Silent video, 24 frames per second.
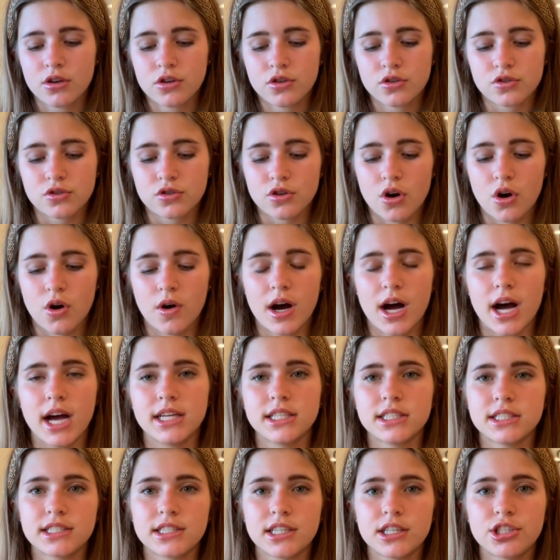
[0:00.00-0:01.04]
So I
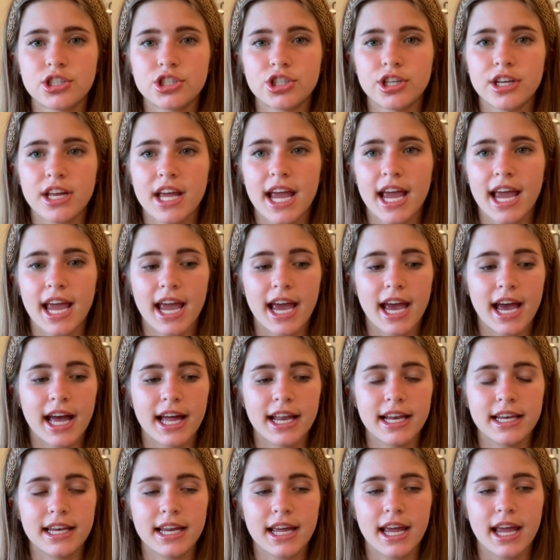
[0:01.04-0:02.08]
stitch in
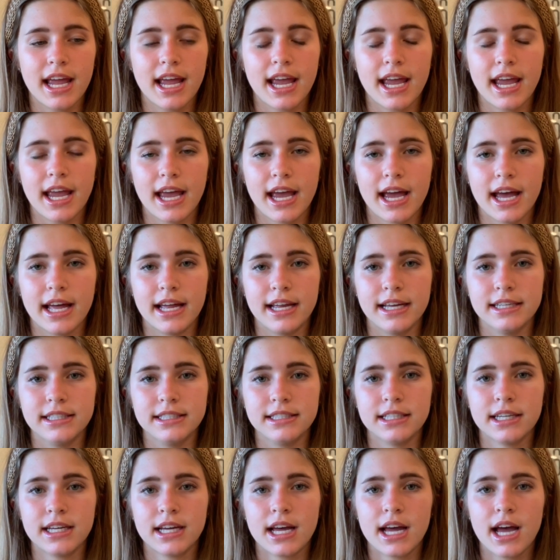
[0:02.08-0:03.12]
hand
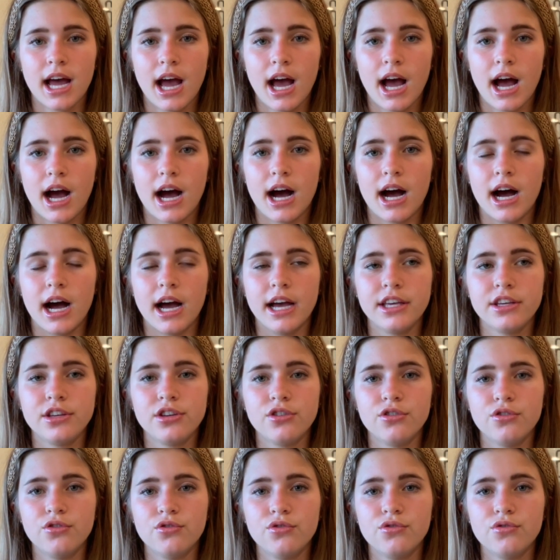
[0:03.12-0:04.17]
and I
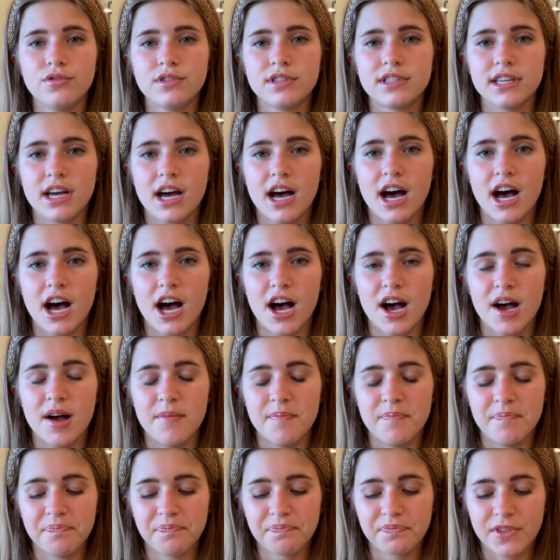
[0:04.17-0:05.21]
use
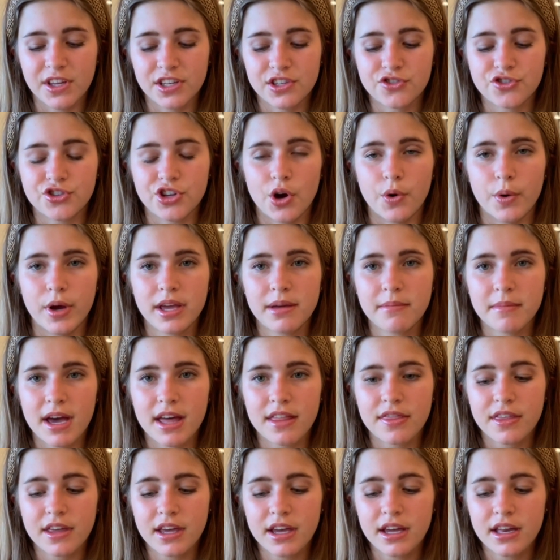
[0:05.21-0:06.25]
um, the sewing
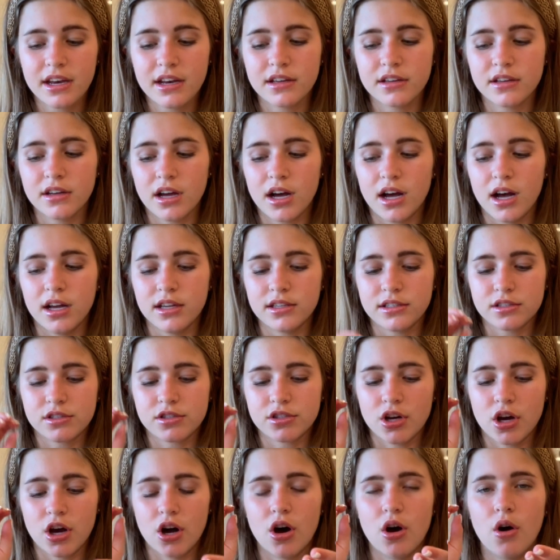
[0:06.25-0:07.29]
method.
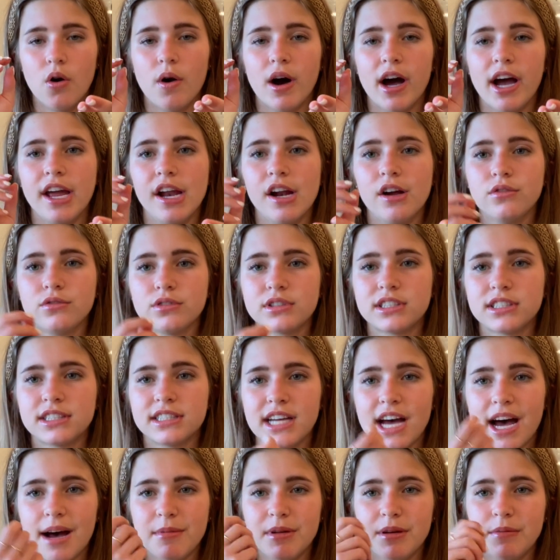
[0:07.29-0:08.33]
So I don't
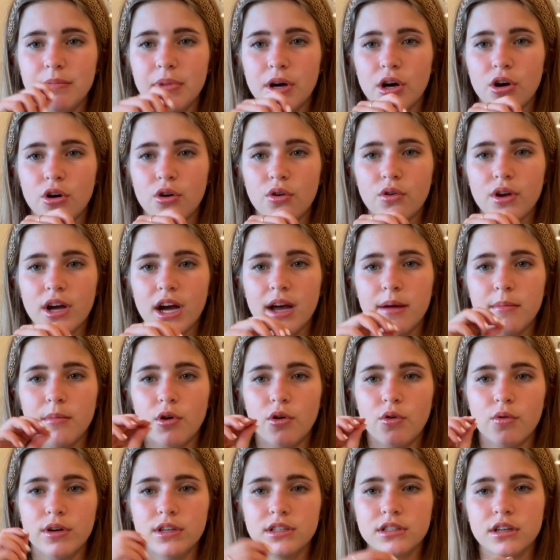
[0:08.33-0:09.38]
stab and poke. I'm
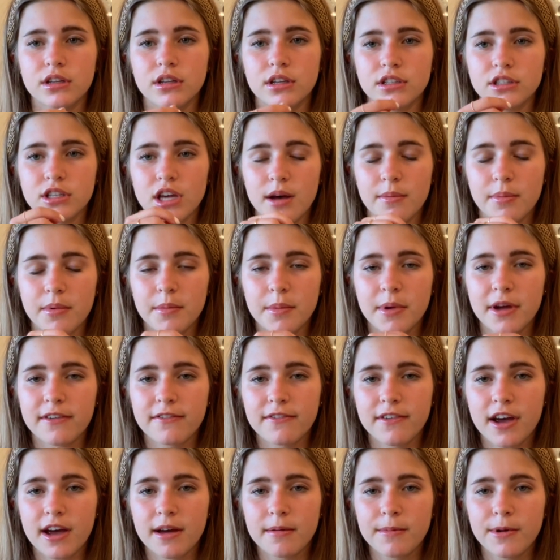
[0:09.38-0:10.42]
always on the top of my
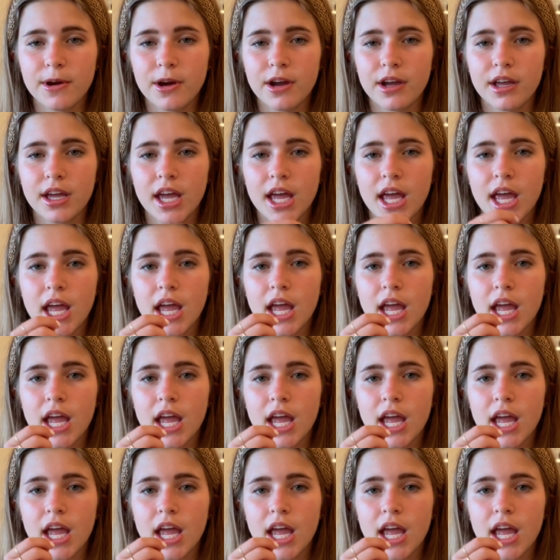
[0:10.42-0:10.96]
fabric.